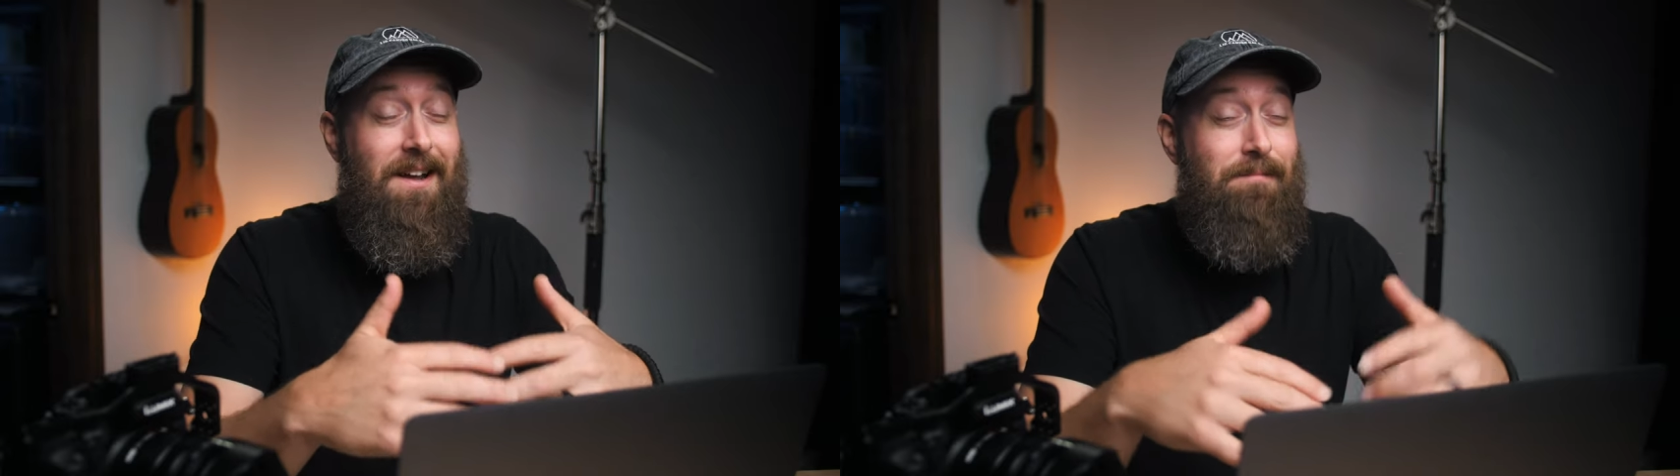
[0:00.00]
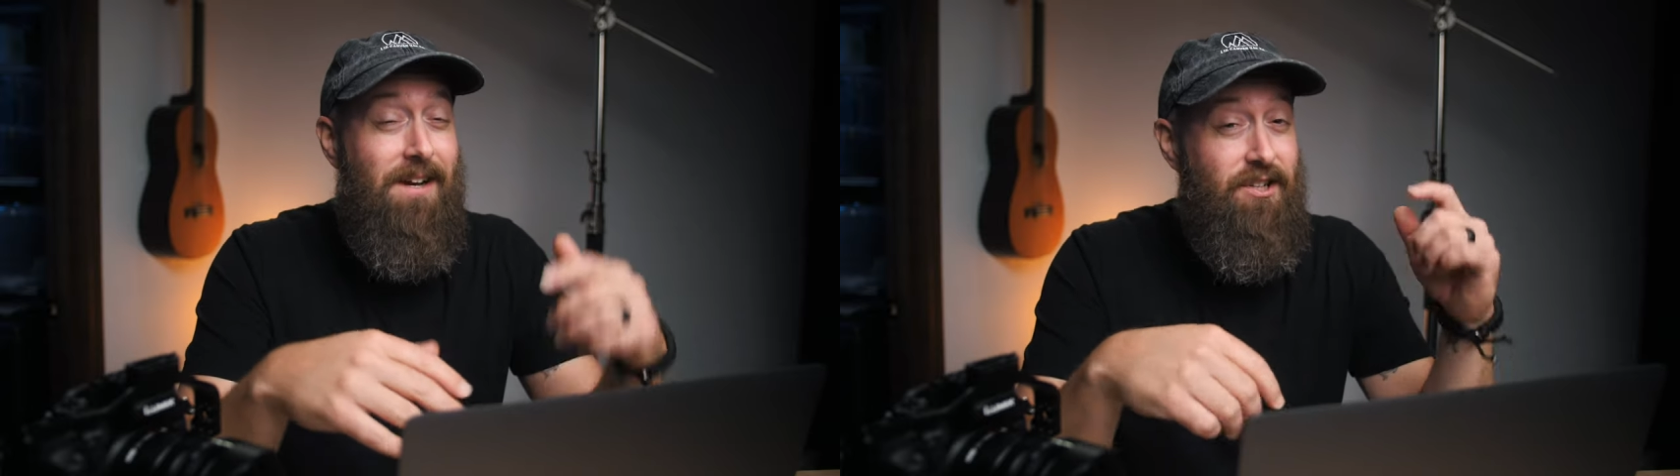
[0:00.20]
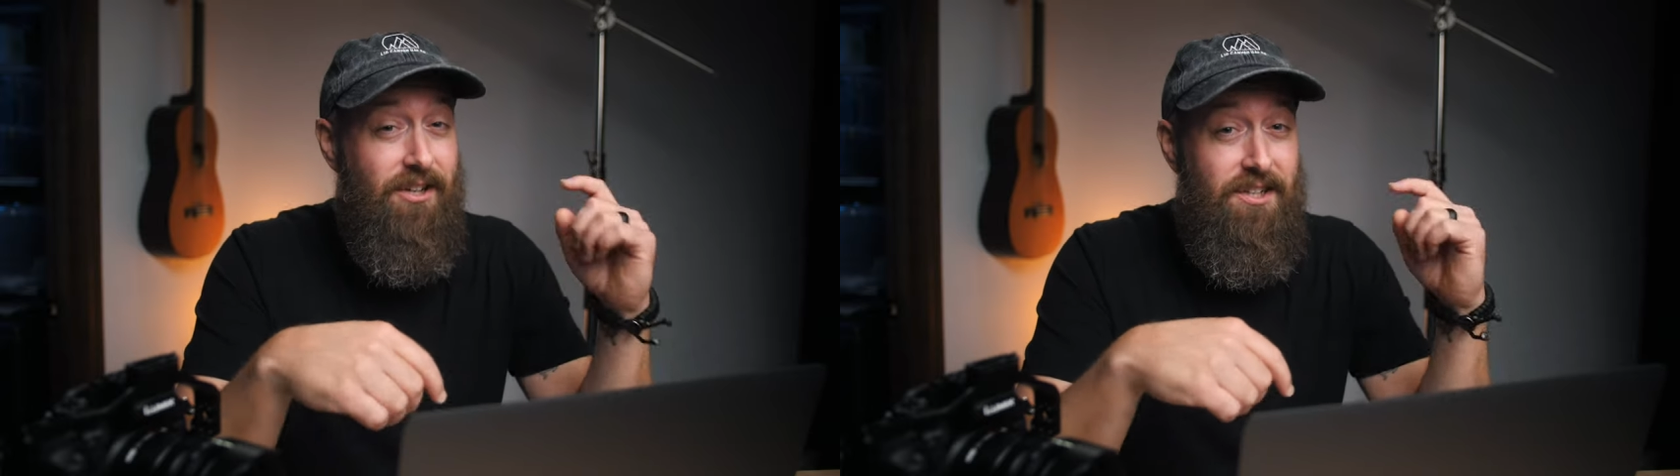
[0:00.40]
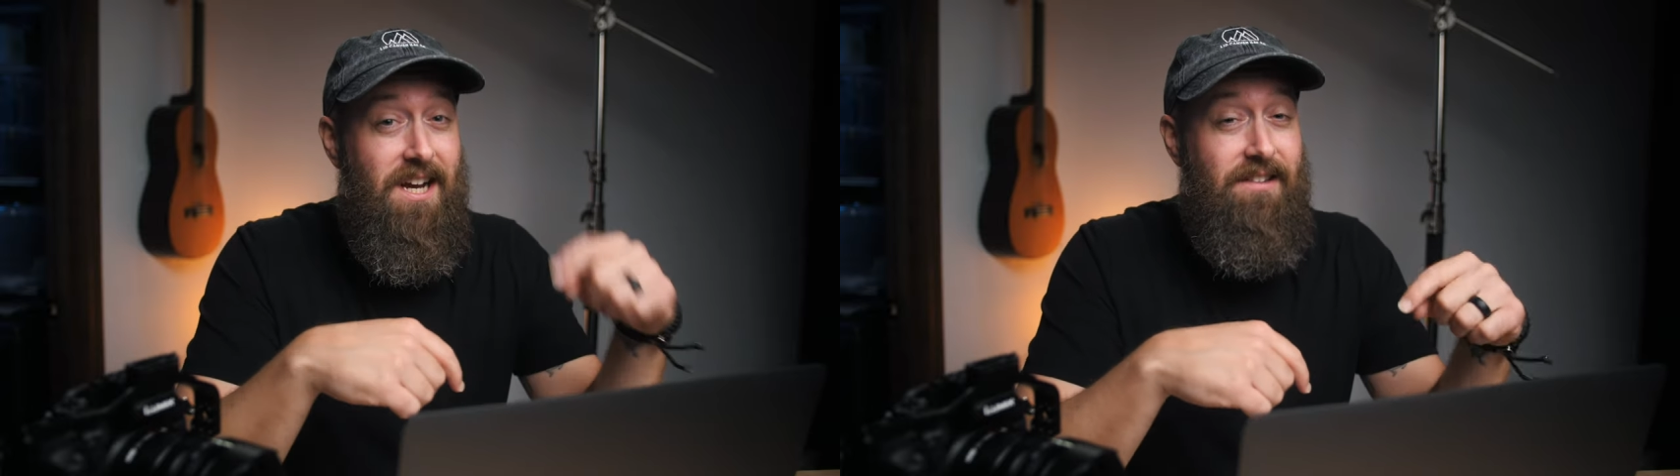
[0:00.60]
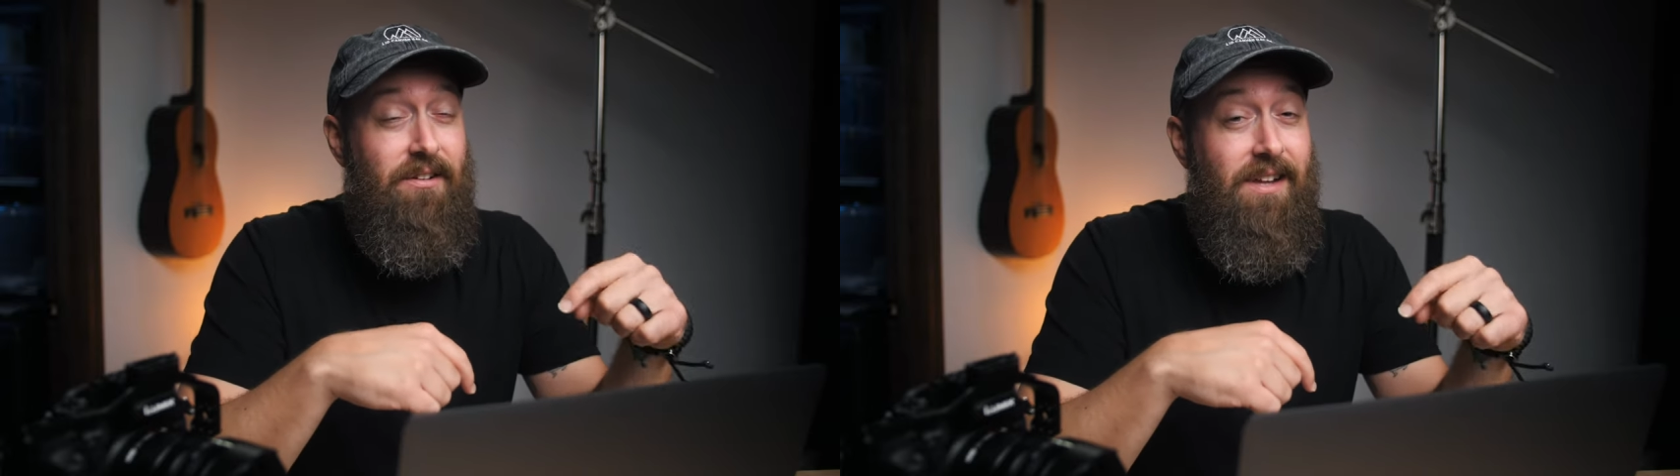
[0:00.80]
Make sure you
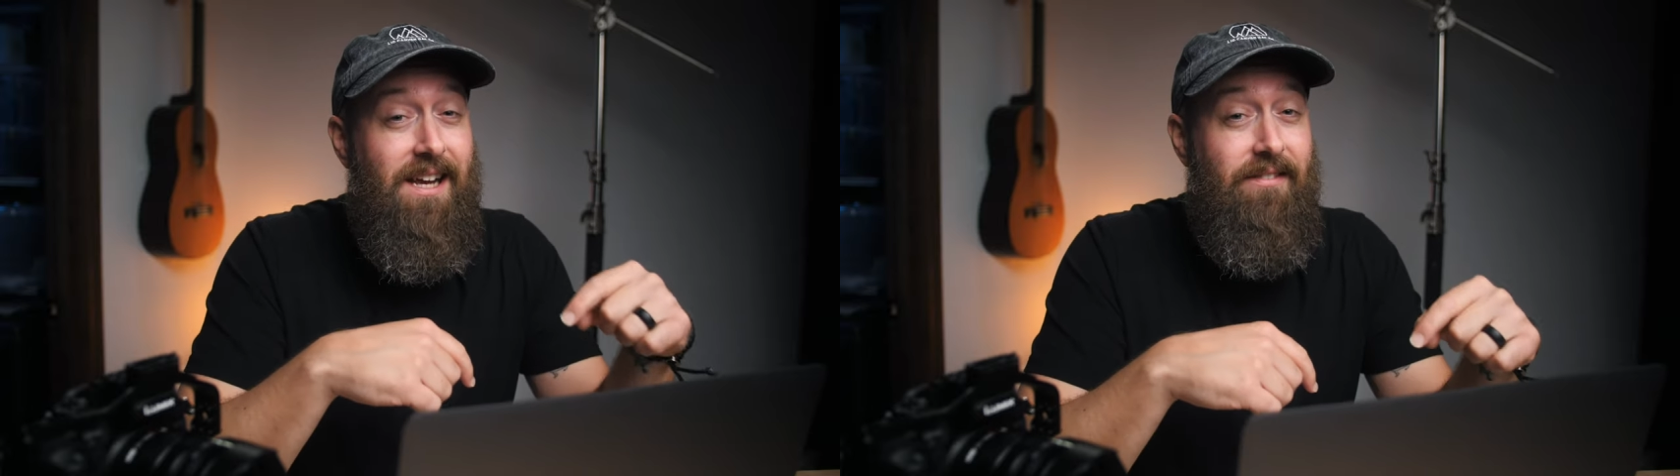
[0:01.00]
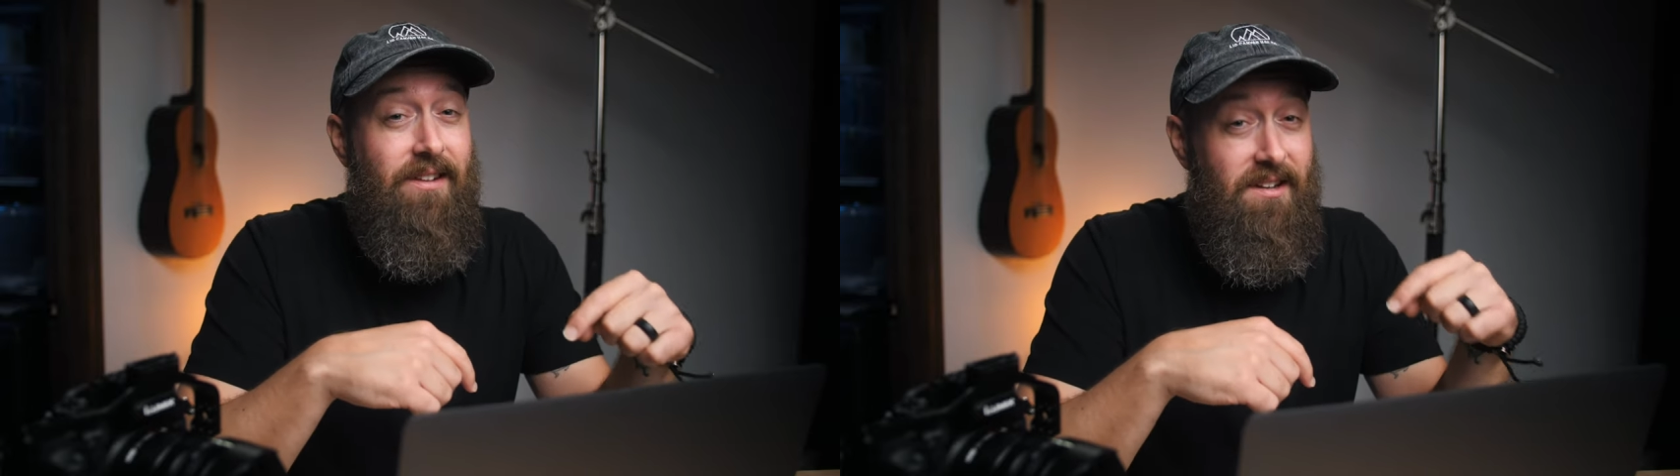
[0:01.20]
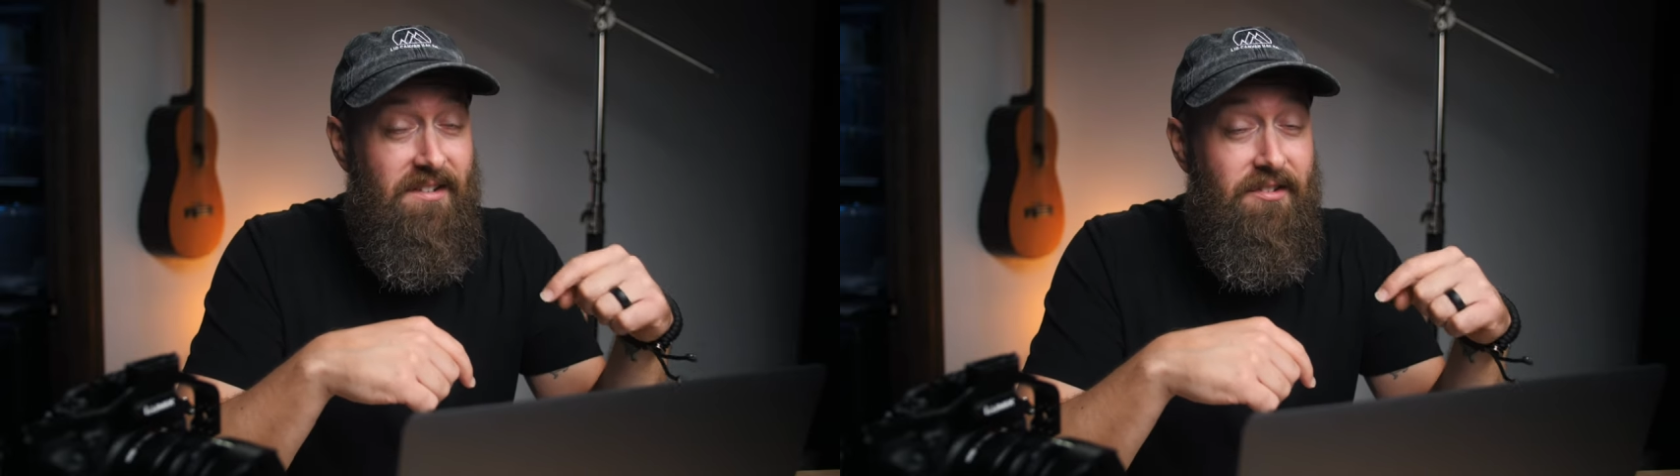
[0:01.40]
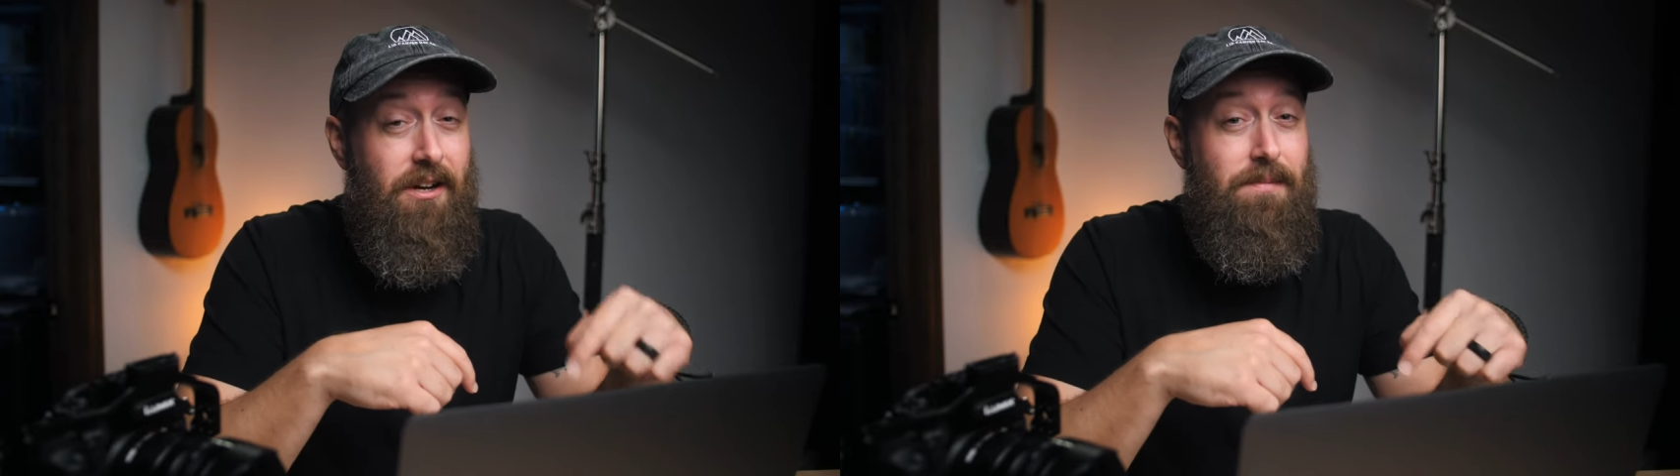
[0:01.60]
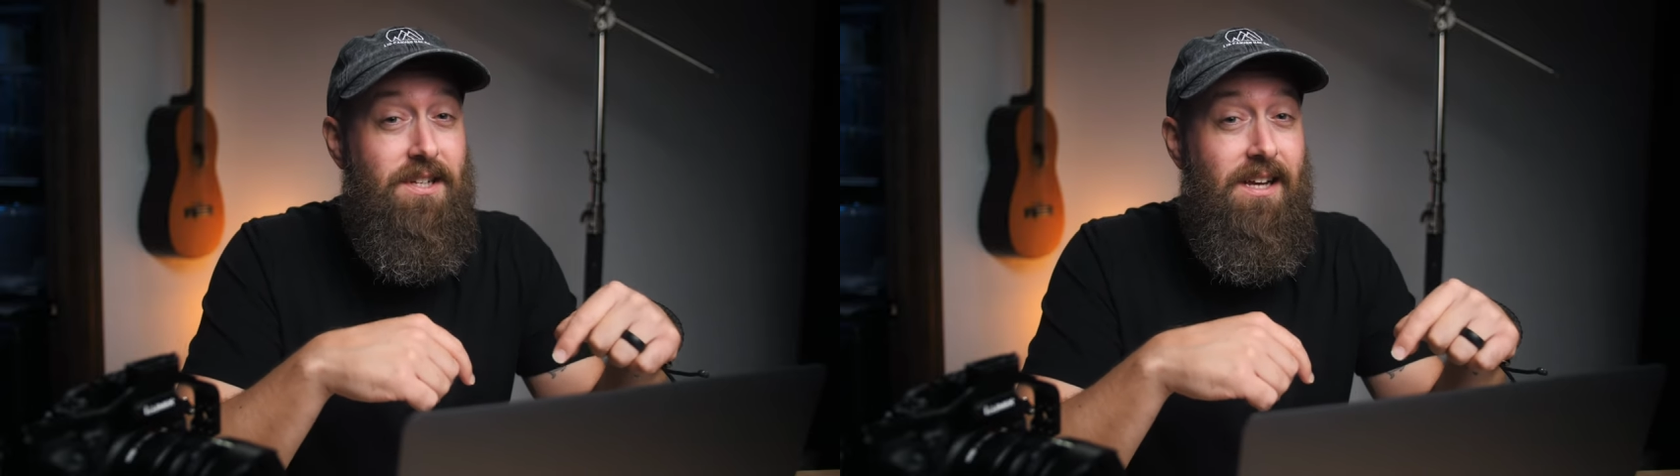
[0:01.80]
check the link in the
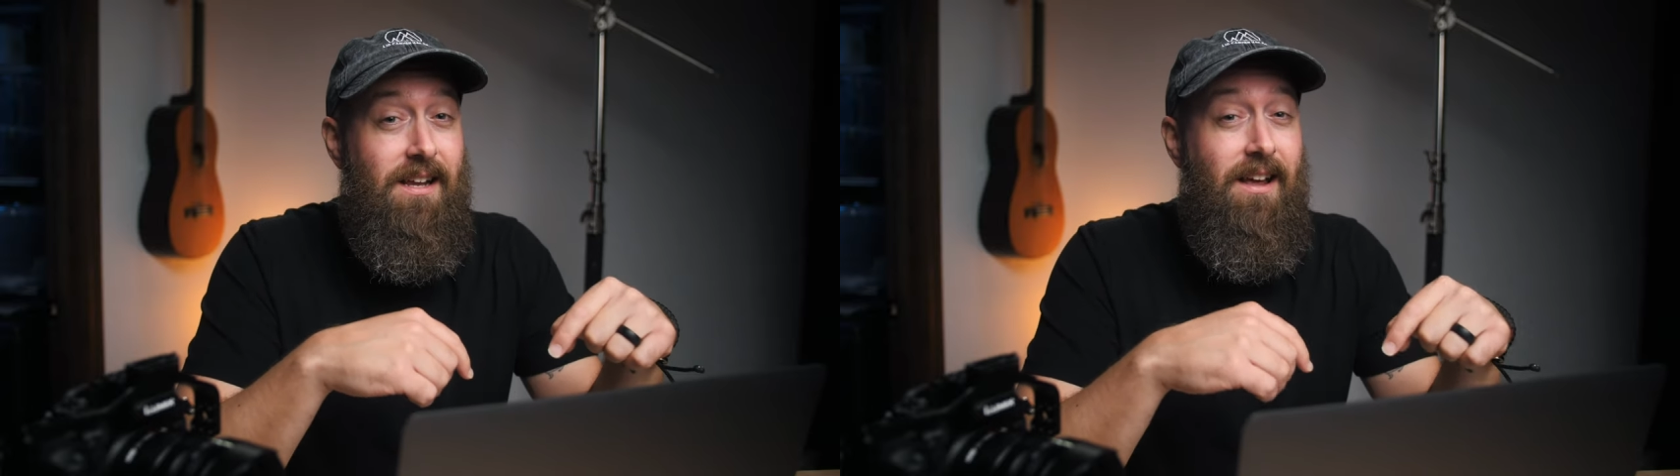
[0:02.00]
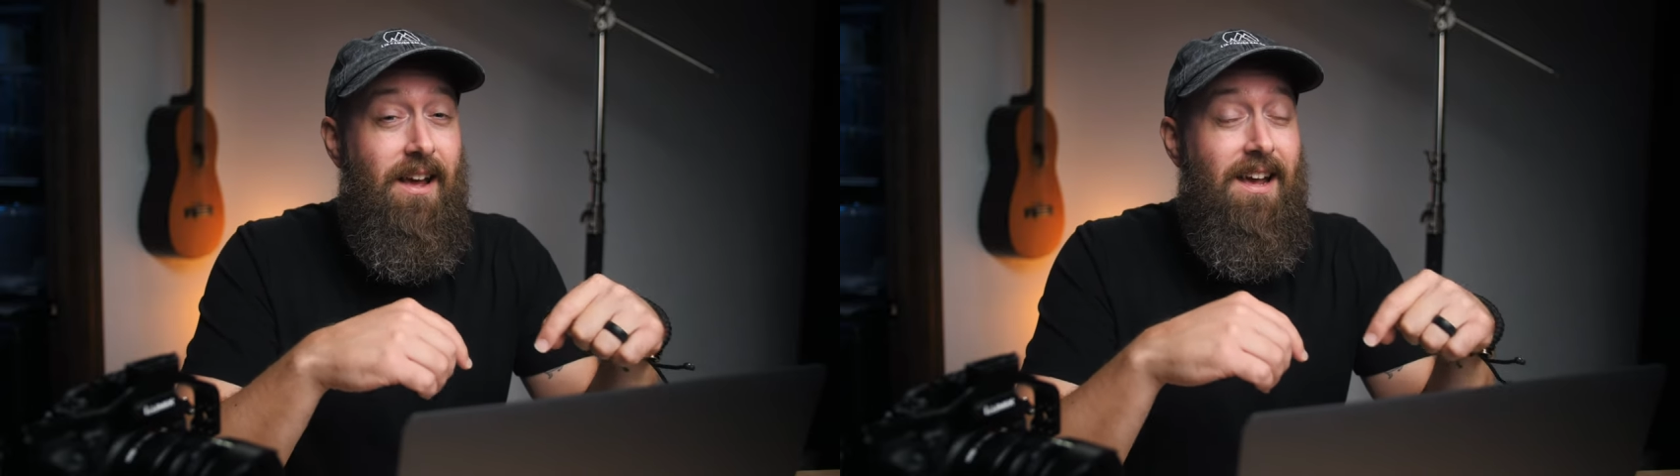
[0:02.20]
description